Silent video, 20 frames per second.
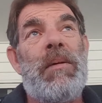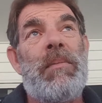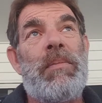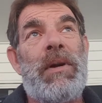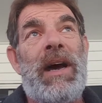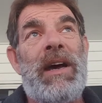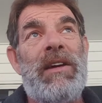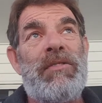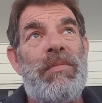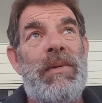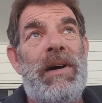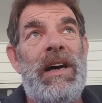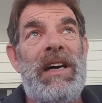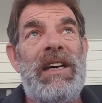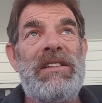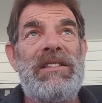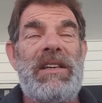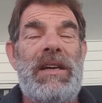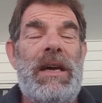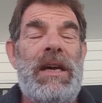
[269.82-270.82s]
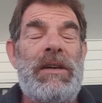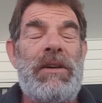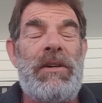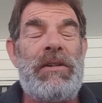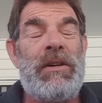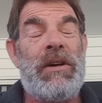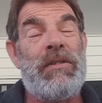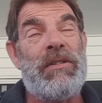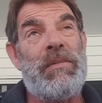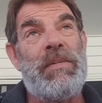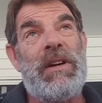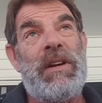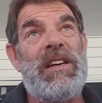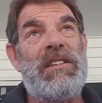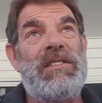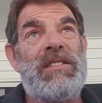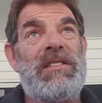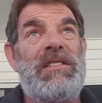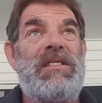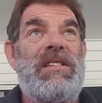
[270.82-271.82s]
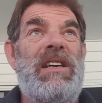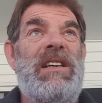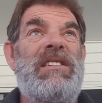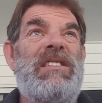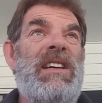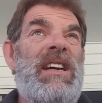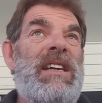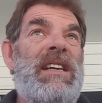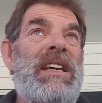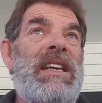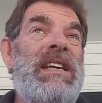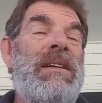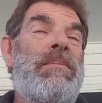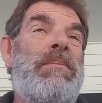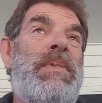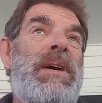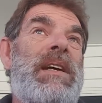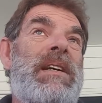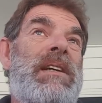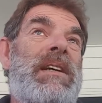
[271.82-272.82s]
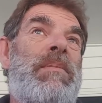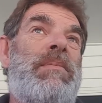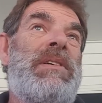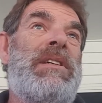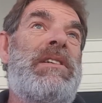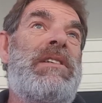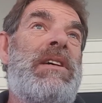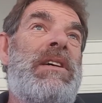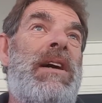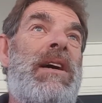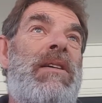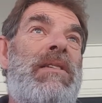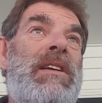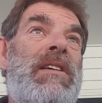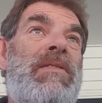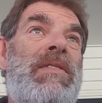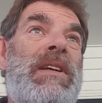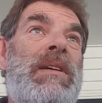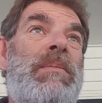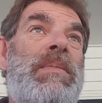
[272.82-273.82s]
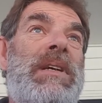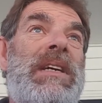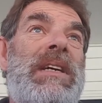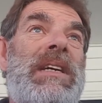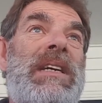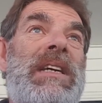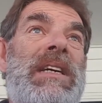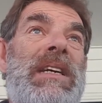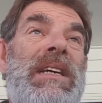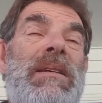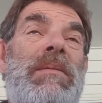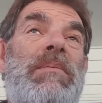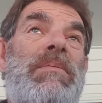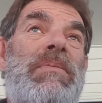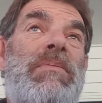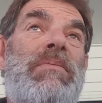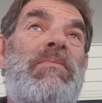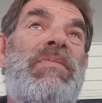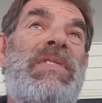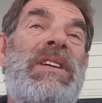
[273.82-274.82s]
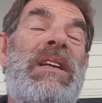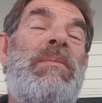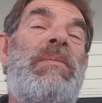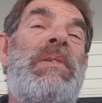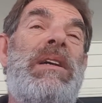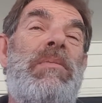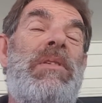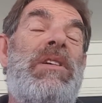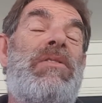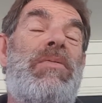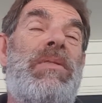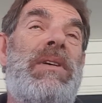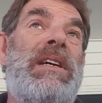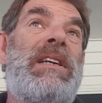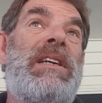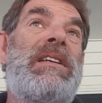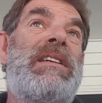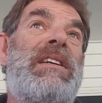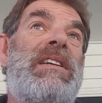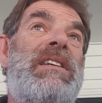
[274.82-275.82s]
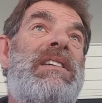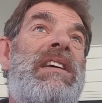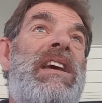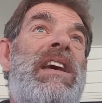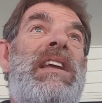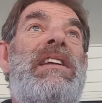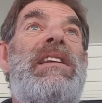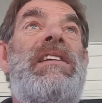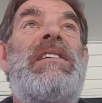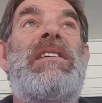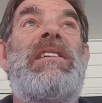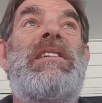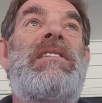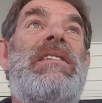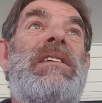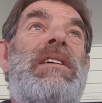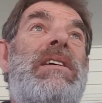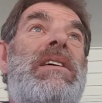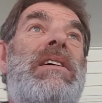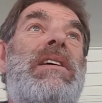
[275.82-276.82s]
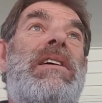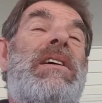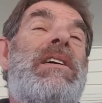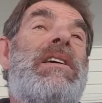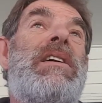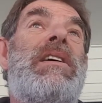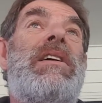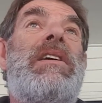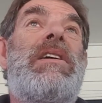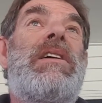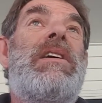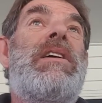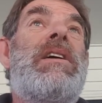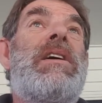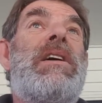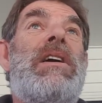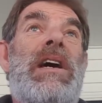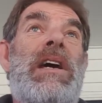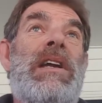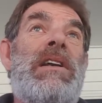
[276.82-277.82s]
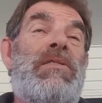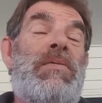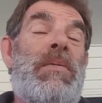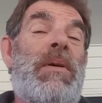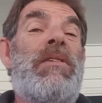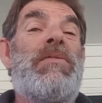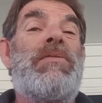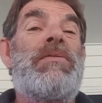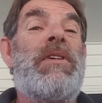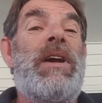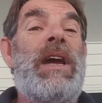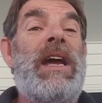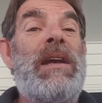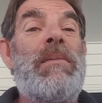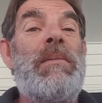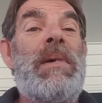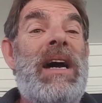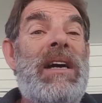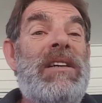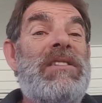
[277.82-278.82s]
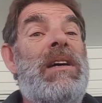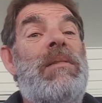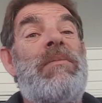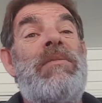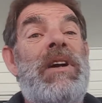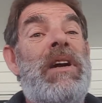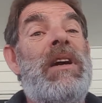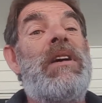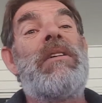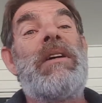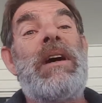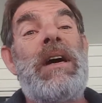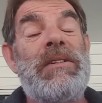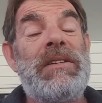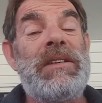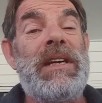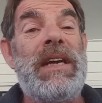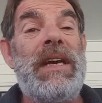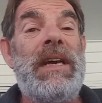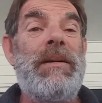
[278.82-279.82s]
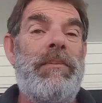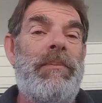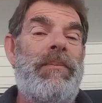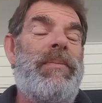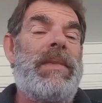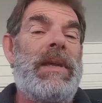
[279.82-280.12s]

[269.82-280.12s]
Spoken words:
Price wise, I don't know the prices exactly, but I've been told it will be between the 10 and 12 grand mark, somewhere around there.